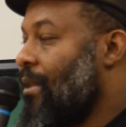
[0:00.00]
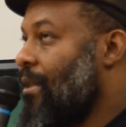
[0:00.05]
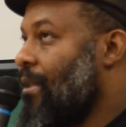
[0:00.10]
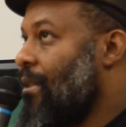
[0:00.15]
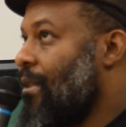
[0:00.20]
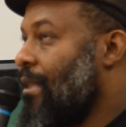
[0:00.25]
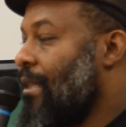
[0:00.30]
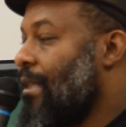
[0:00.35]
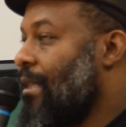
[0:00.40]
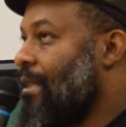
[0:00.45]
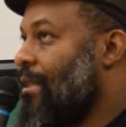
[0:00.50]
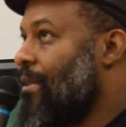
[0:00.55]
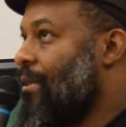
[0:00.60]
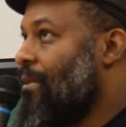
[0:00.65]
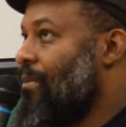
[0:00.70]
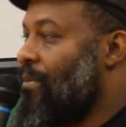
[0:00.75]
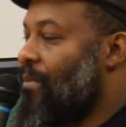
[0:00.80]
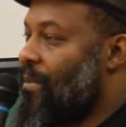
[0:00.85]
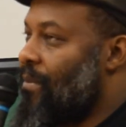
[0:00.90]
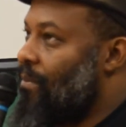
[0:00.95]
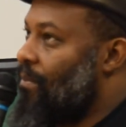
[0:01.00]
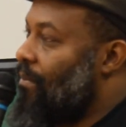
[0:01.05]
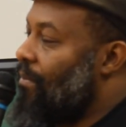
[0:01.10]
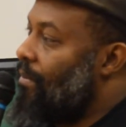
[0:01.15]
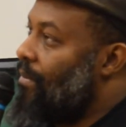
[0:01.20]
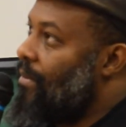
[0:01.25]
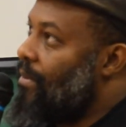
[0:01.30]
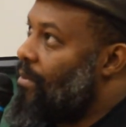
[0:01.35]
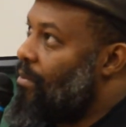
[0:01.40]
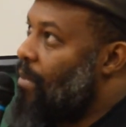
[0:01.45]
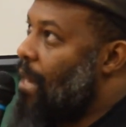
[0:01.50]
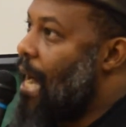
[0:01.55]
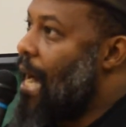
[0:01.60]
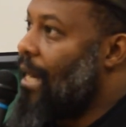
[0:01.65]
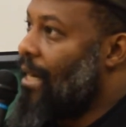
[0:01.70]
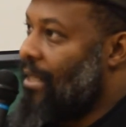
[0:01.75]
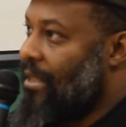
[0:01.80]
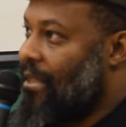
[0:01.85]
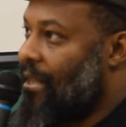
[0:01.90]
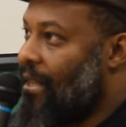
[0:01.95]
the
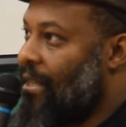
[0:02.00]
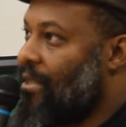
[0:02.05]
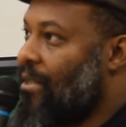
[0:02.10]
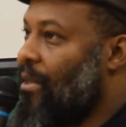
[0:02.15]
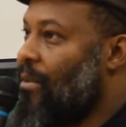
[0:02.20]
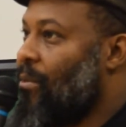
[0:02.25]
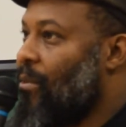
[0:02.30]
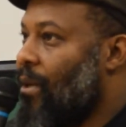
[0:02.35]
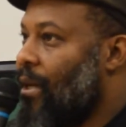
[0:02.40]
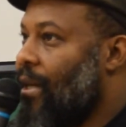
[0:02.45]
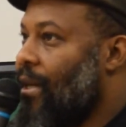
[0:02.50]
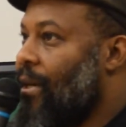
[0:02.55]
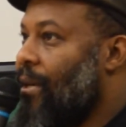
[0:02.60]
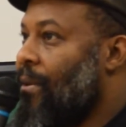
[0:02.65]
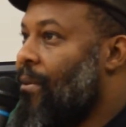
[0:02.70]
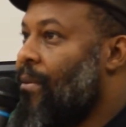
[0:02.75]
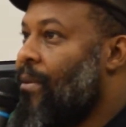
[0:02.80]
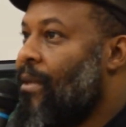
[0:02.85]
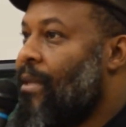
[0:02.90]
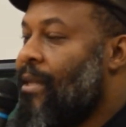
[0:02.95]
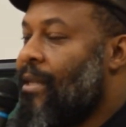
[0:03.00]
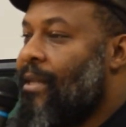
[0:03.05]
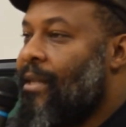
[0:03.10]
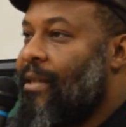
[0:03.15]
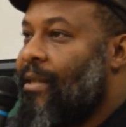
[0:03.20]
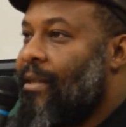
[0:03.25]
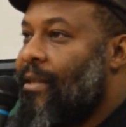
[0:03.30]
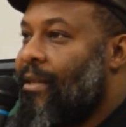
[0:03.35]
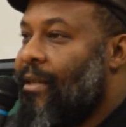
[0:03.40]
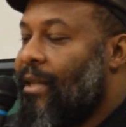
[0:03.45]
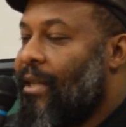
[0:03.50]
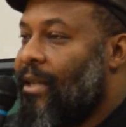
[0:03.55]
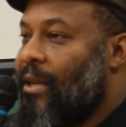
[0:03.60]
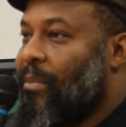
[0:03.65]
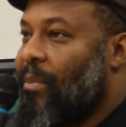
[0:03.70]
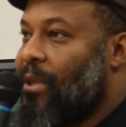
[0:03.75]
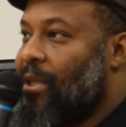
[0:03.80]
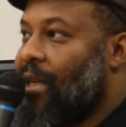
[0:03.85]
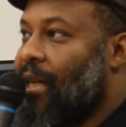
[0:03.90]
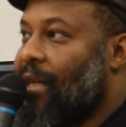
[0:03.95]
politics and where, you know,
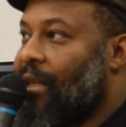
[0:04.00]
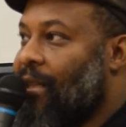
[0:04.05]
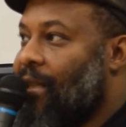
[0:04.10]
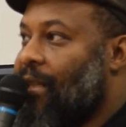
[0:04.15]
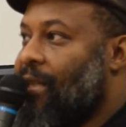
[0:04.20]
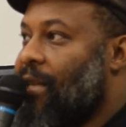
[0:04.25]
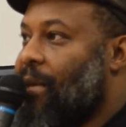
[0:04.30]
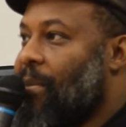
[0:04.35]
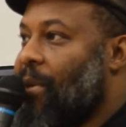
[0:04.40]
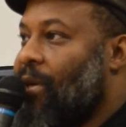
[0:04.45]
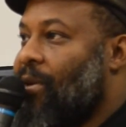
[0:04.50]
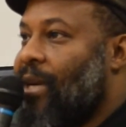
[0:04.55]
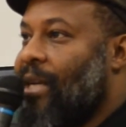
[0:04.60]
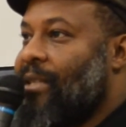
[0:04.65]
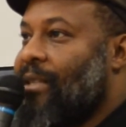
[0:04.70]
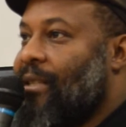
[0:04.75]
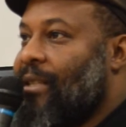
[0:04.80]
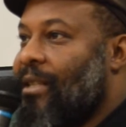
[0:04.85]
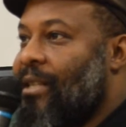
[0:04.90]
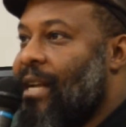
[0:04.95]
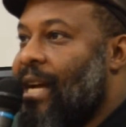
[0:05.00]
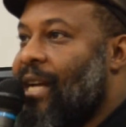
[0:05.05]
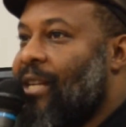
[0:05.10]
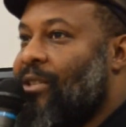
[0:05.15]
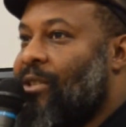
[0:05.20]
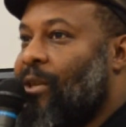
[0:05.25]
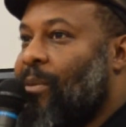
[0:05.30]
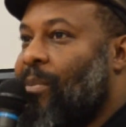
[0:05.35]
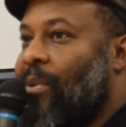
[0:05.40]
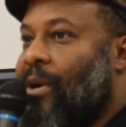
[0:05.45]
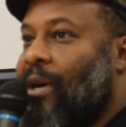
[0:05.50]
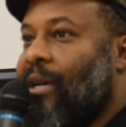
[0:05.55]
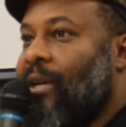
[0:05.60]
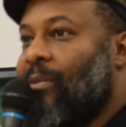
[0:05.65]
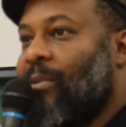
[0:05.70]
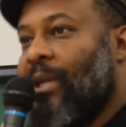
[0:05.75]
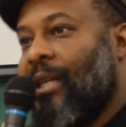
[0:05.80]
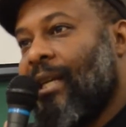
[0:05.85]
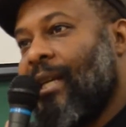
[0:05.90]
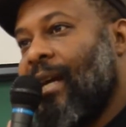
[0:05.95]
particularly the Democrats as a national party
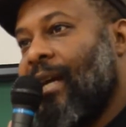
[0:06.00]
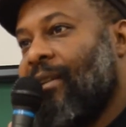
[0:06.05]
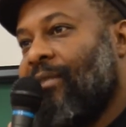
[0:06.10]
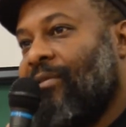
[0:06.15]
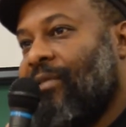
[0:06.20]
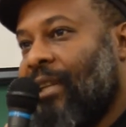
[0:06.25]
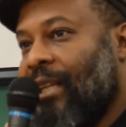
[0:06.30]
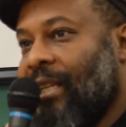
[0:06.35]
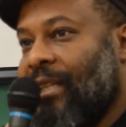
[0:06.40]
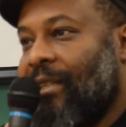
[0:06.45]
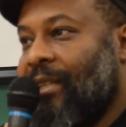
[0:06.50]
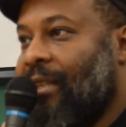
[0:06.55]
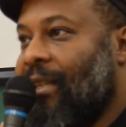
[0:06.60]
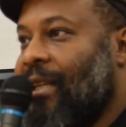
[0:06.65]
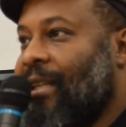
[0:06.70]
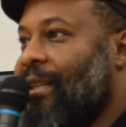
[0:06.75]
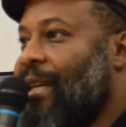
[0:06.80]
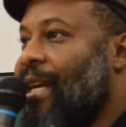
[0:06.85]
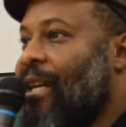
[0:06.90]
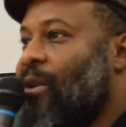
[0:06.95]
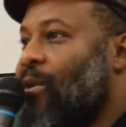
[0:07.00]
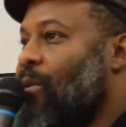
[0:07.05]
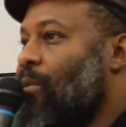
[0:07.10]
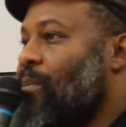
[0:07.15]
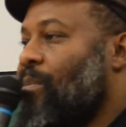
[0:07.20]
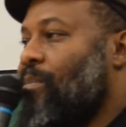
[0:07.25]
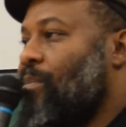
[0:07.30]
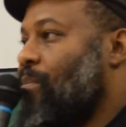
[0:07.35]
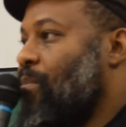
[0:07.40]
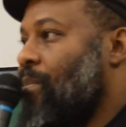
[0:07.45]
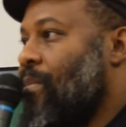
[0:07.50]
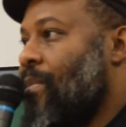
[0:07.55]
really kind of fit into things, they don't,